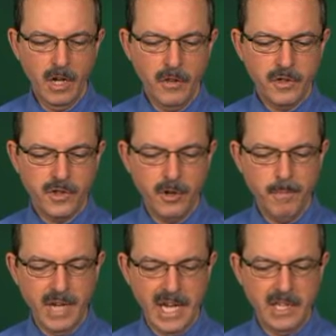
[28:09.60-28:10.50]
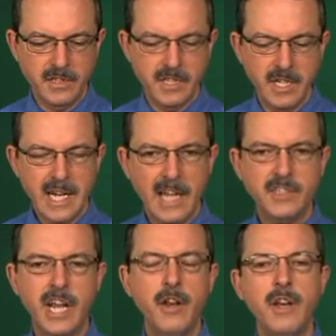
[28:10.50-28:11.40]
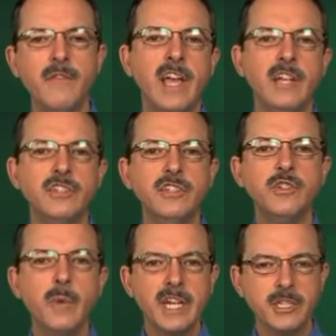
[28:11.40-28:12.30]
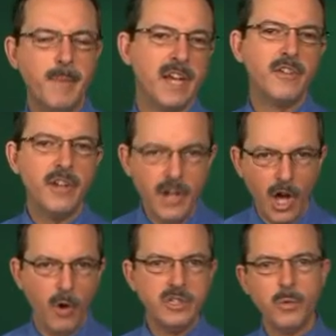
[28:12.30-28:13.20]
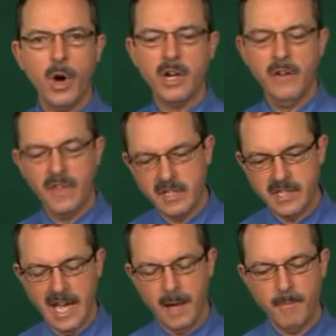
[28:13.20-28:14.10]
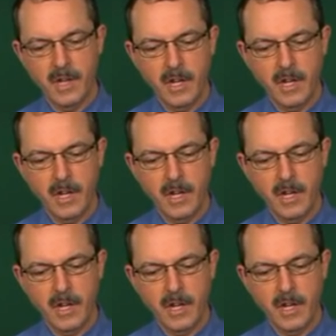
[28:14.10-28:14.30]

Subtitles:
There's certain means and standard deviations we expect you to know as you walk into the exam.